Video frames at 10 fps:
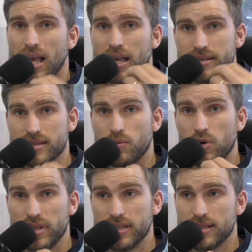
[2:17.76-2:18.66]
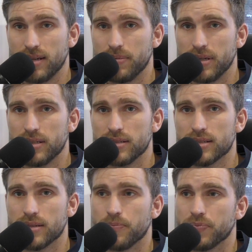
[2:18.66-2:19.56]
And so what the tip
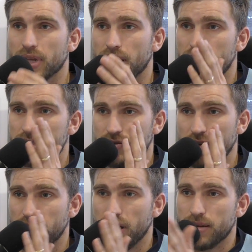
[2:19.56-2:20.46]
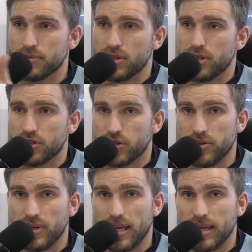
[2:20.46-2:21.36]
is if you're going up to a
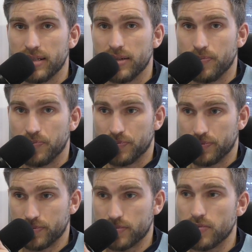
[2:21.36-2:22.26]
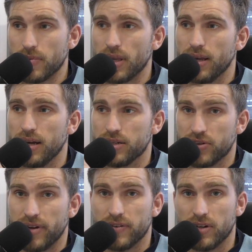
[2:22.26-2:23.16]
2-lane
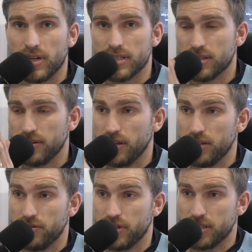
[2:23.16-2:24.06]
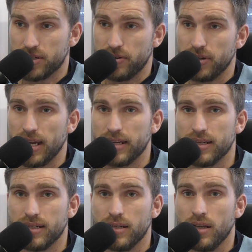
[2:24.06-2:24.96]
traffic lights and you're in a
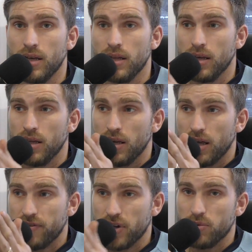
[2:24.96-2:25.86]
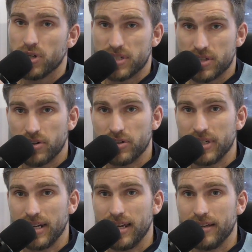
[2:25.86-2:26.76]
2-laner, if you want to turn
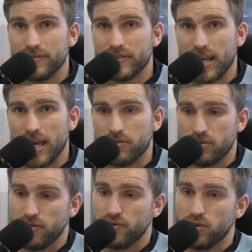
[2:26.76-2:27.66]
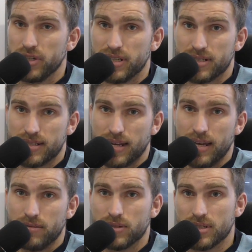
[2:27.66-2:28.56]
left, how to avoid this
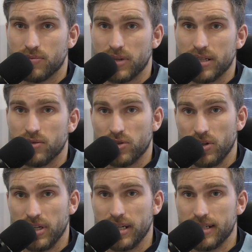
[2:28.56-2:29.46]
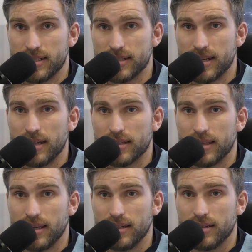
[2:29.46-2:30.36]
tail swing or you getting stuck
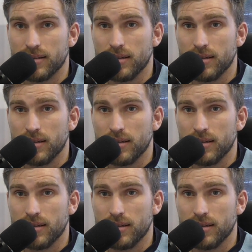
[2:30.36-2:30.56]
there